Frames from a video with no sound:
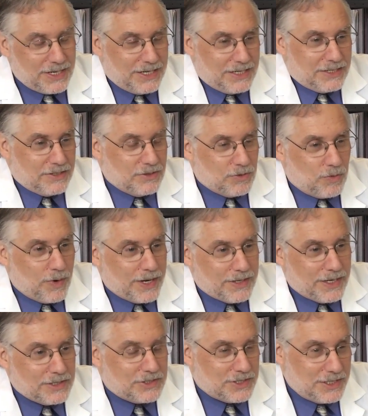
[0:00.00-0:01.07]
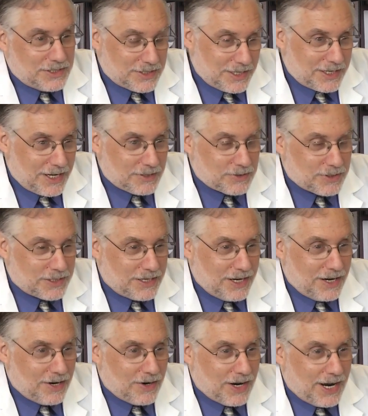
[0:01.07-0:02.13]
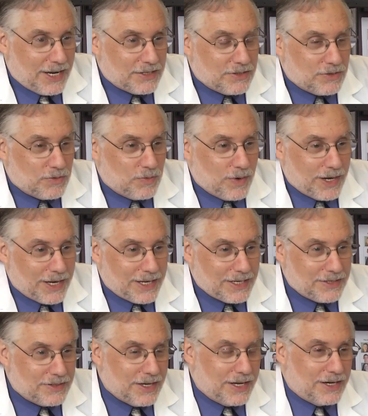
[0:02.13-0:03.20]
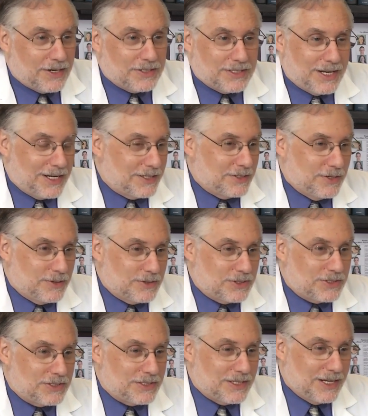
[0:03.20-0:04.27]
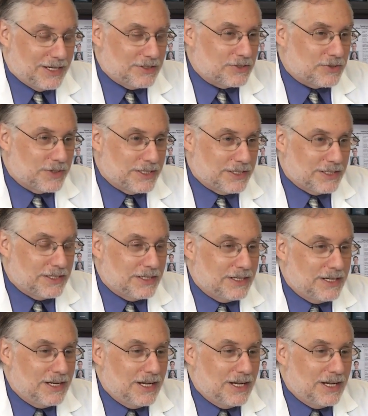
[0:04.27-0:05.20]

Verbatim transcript: in the way they seek psychiatric care and the way they are diagnosed and treated.